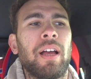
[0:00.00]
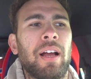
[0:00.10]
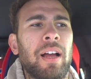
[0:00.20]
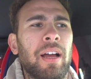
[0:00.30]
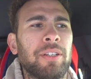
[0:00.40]

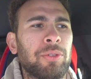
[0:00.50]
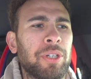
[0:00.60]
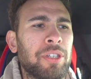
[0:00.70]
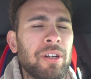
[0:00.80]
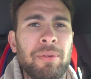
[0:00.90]
uh,
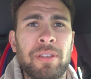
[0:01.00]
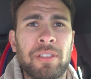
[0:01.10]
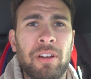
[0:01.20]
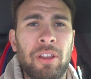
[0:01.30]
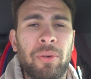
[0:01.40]
George
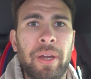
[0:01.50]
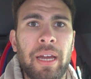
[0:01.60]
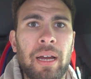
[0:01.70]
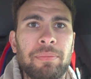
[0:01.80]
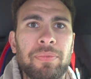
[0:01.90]
Sermons all the
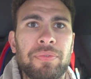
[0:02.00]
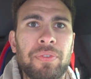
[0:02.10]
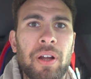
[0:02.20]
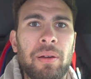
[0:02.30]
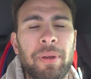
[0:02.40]
way up
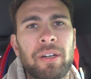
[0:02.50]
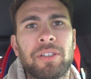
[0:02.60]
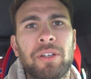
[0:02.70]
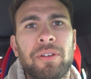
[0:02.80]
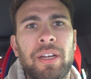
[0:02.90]
from
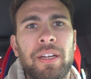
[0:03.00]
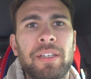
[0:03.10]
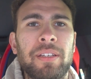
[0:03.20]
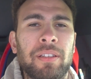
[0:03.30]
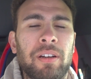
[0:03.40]
Arizona,
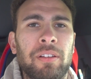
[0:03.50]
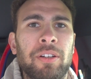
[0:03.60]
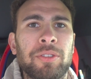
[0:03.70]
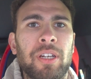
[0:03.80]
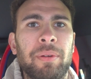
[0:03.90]
Ethan
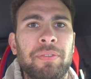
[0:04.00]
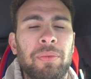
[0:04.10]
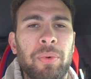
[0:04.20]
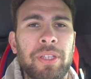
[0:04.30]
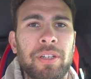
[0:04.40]
Carlone's coming in
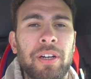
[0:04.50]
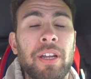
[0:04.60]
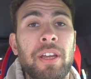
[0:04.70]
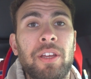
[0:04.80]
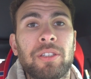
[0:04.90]
from Windsor.
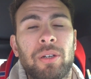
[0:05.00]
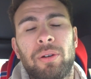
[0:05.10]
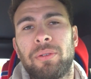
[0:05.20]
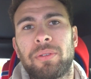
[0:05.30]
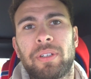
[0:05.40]
So